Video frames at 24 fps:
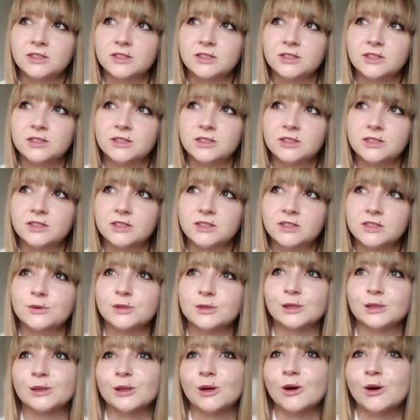So I don't feel
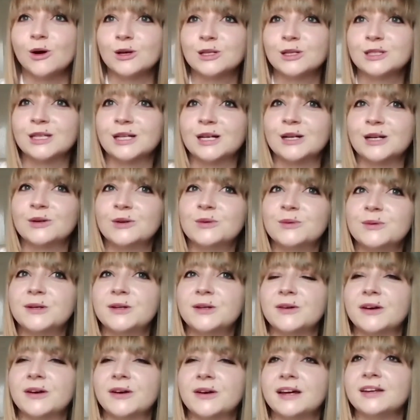like it was a loss. Like, I don't
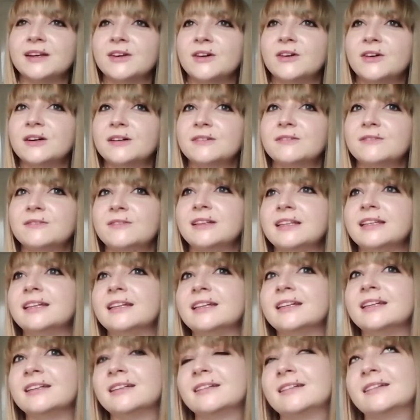regret not
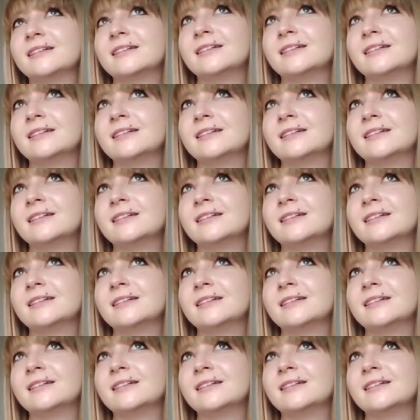really